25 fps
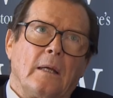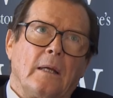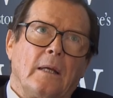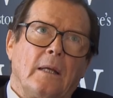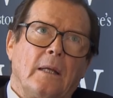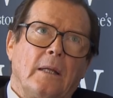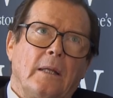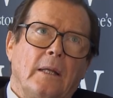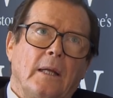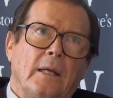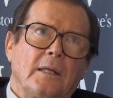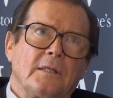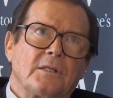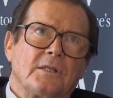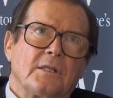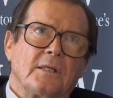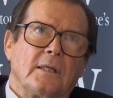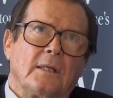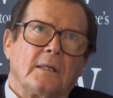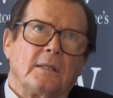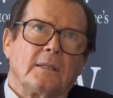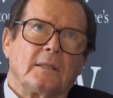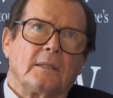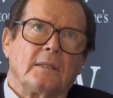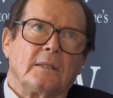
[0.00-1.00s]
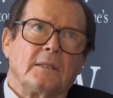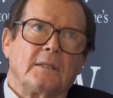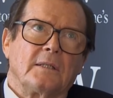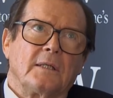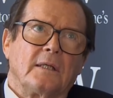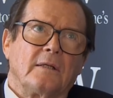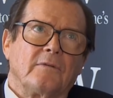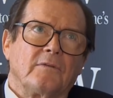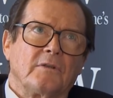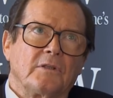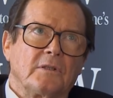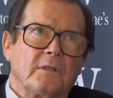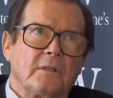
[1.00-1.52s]
And I started in
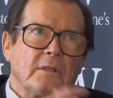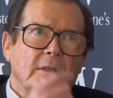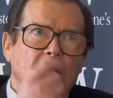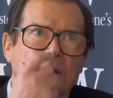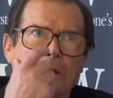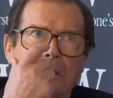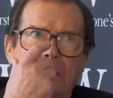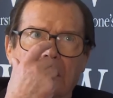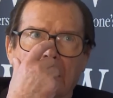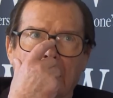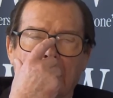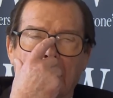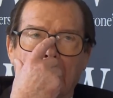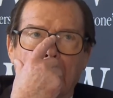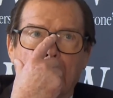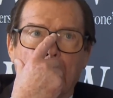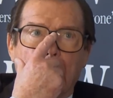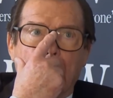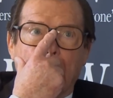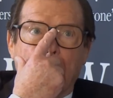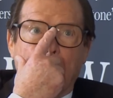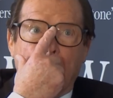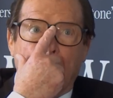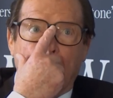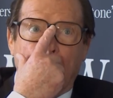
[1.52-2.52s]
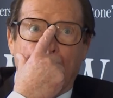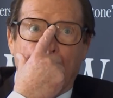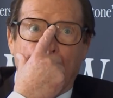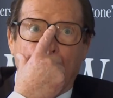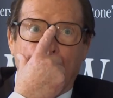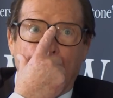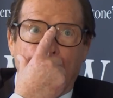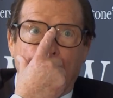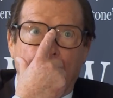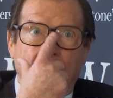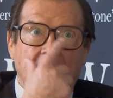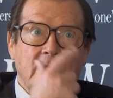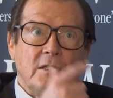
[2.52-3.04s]
television
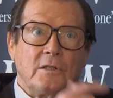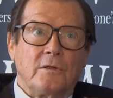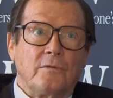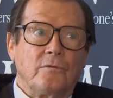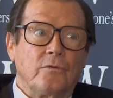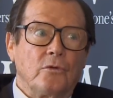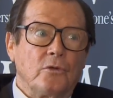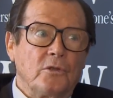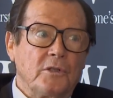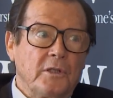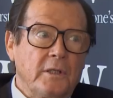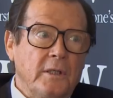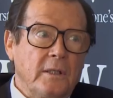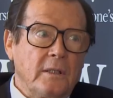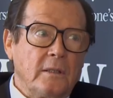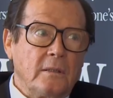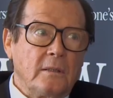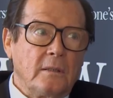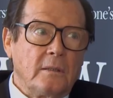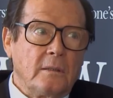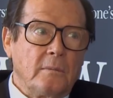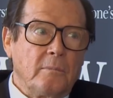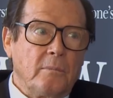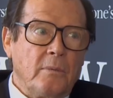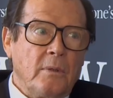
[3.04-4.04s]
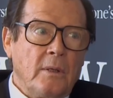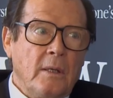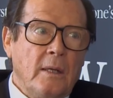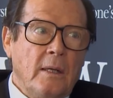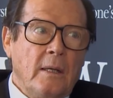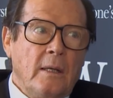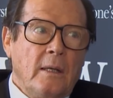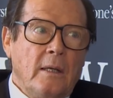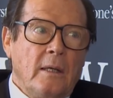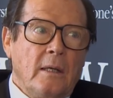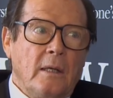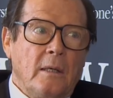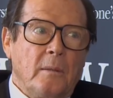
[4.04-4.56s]
in 1948,
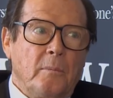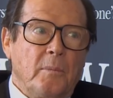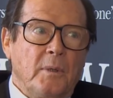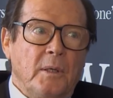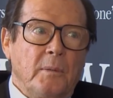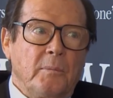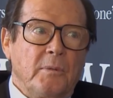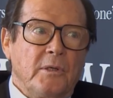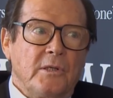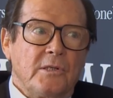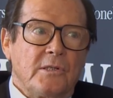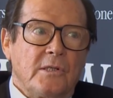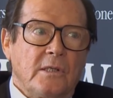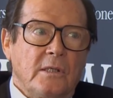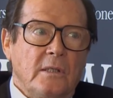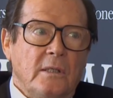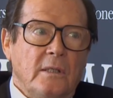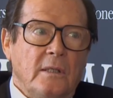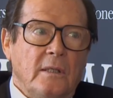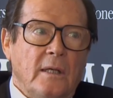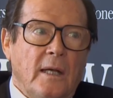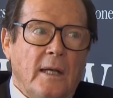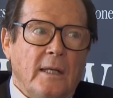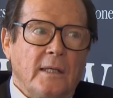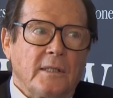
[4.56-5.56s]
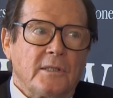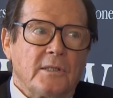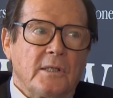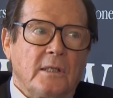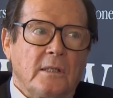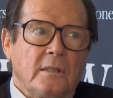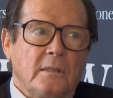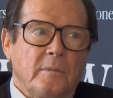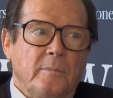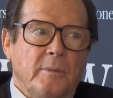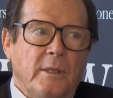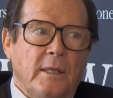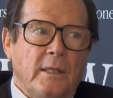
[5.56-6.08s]
BBC,
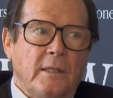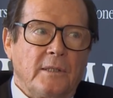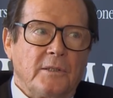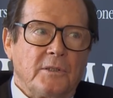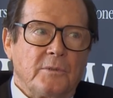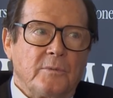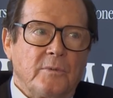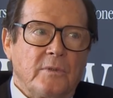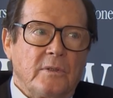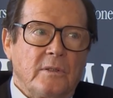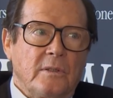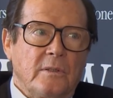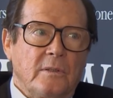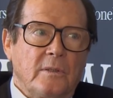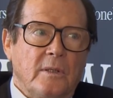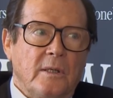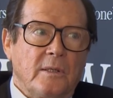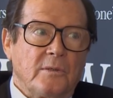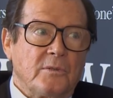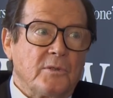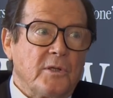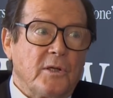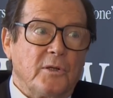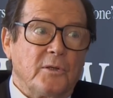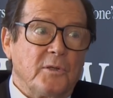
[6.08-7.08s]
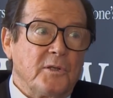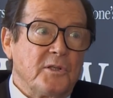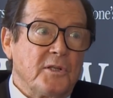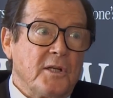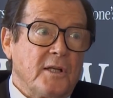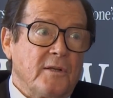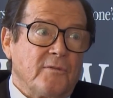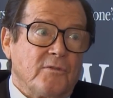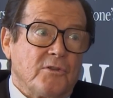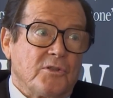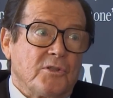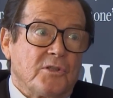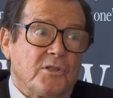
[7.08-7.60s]
Alexander Palace. That's the only
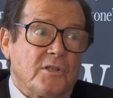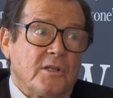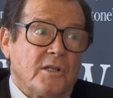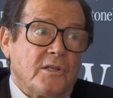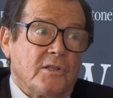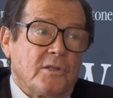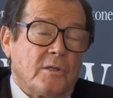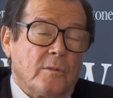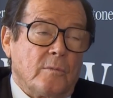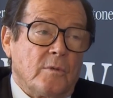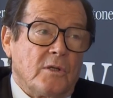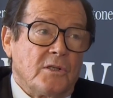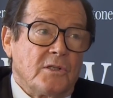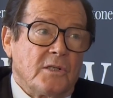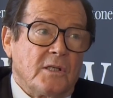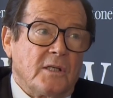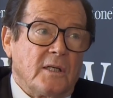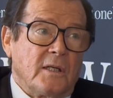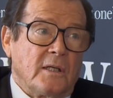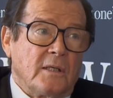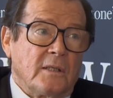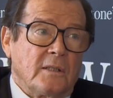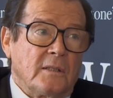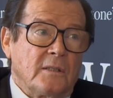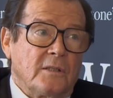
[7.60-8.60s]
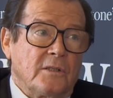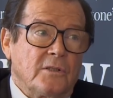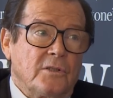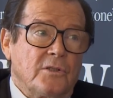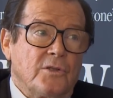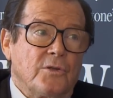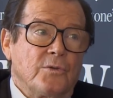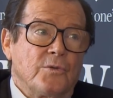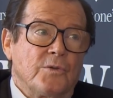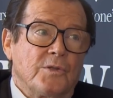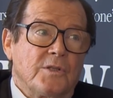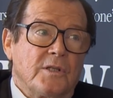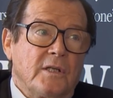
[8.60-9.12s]
television station there was in England,
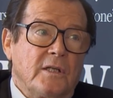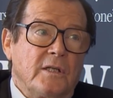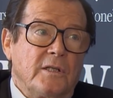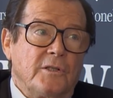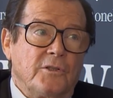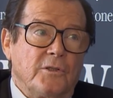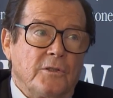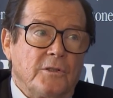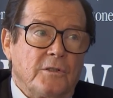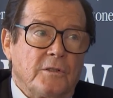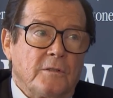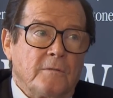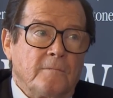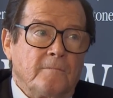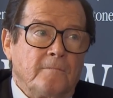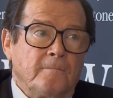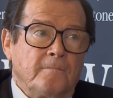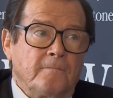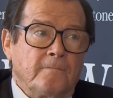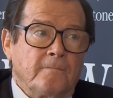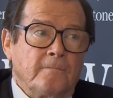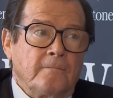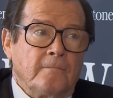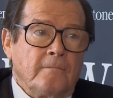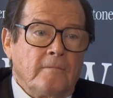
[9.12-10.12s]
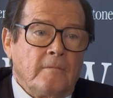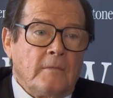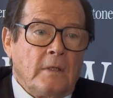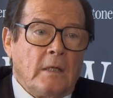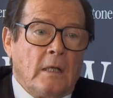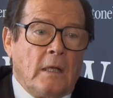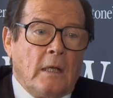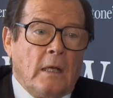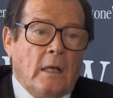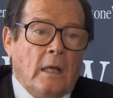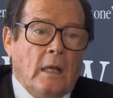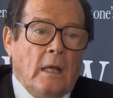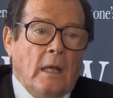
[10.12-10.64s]
two stages.
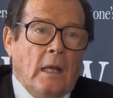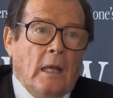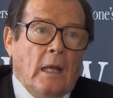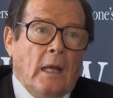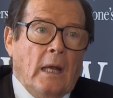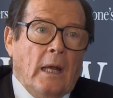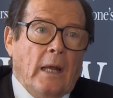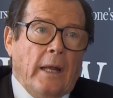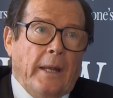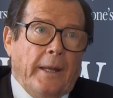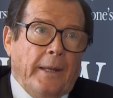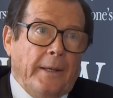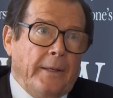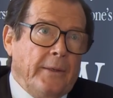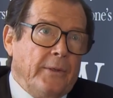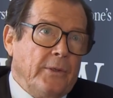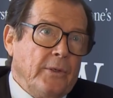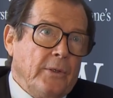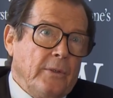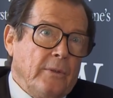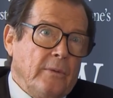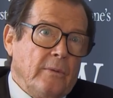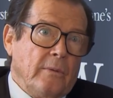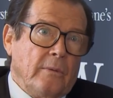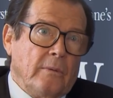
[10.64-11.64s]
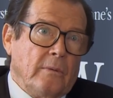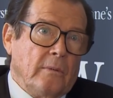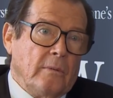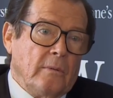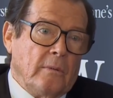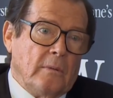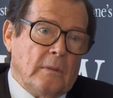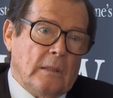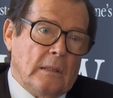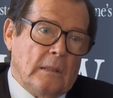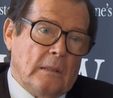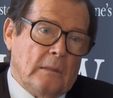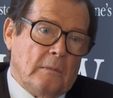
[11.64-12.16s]
And
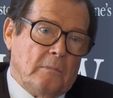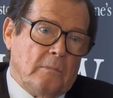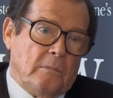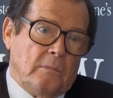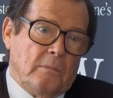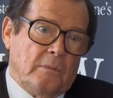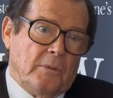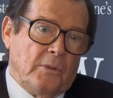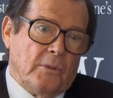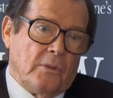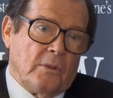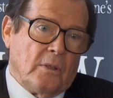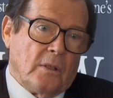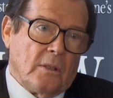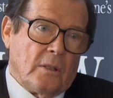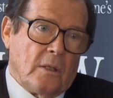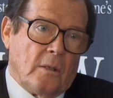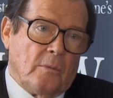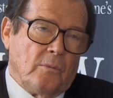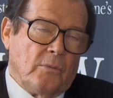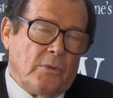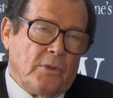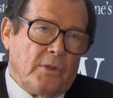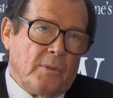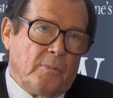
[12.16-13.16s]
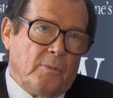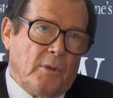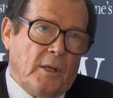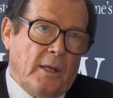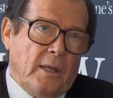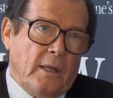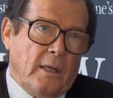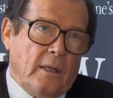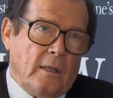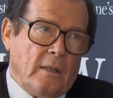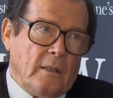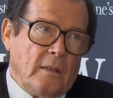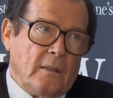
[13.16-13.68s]
you got on with the
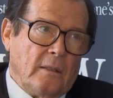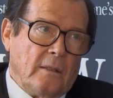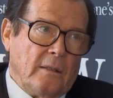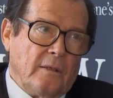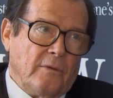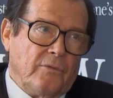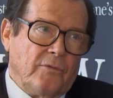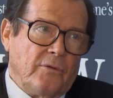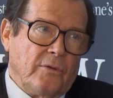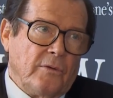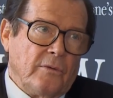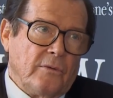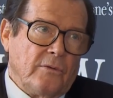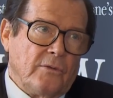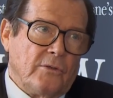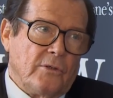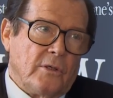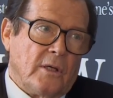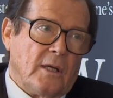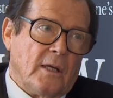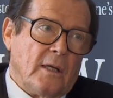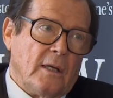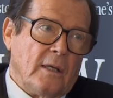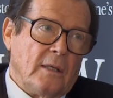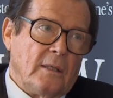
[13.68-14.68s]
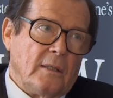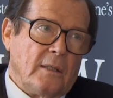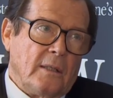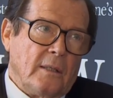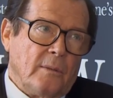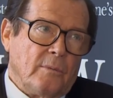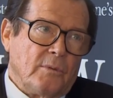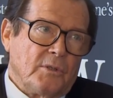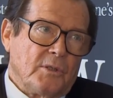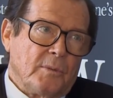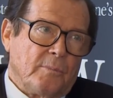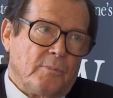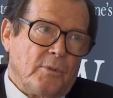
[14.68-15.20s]
play, and if you dried, there
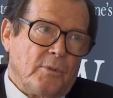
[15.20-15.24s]
was a